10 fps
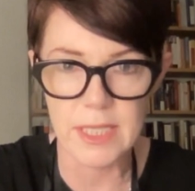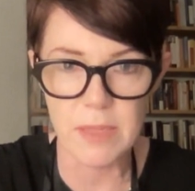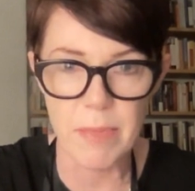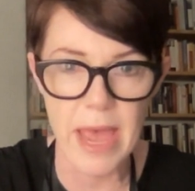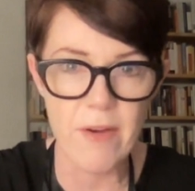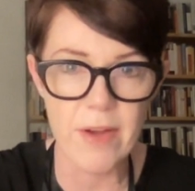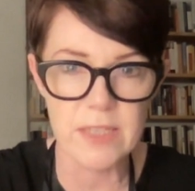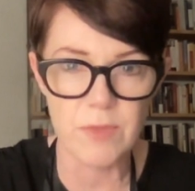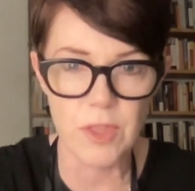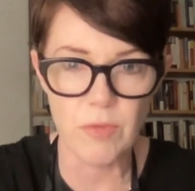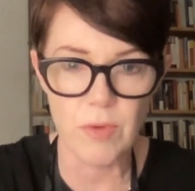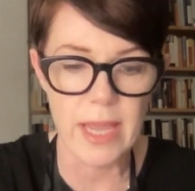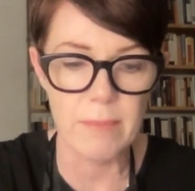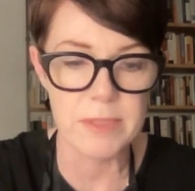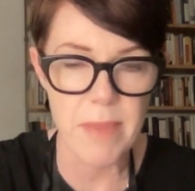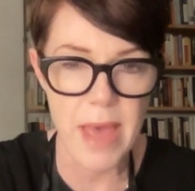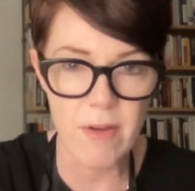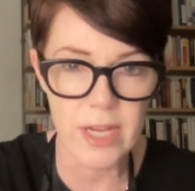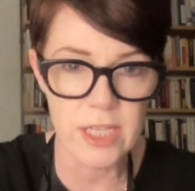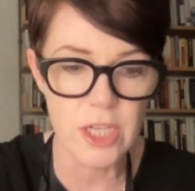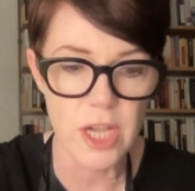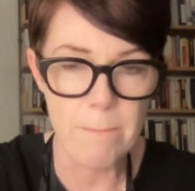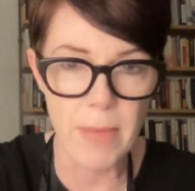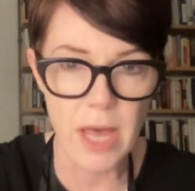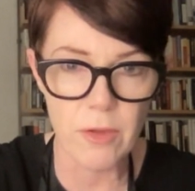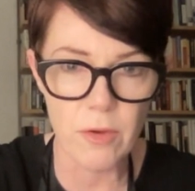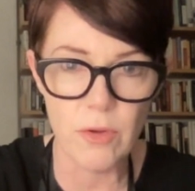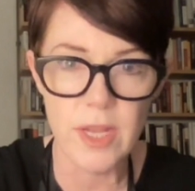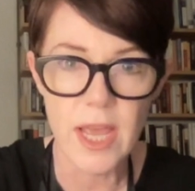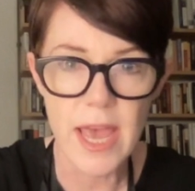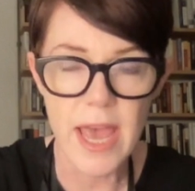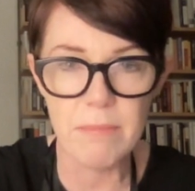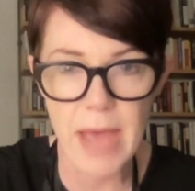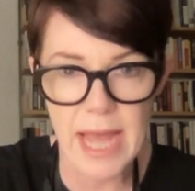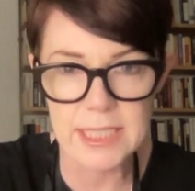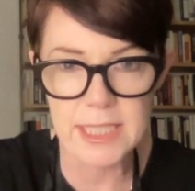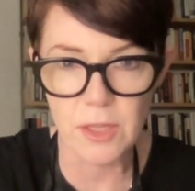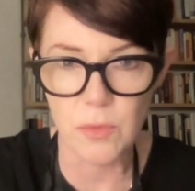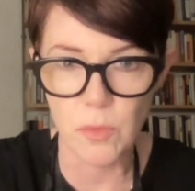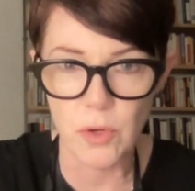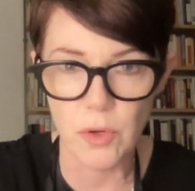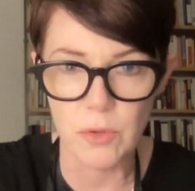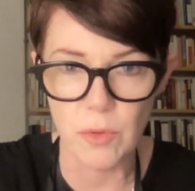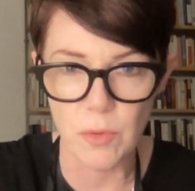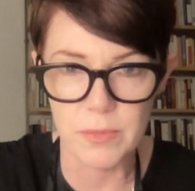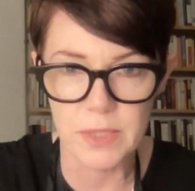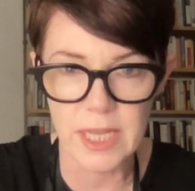It's the barriers of the three M's: marriage, motherhood, and masculine work norms.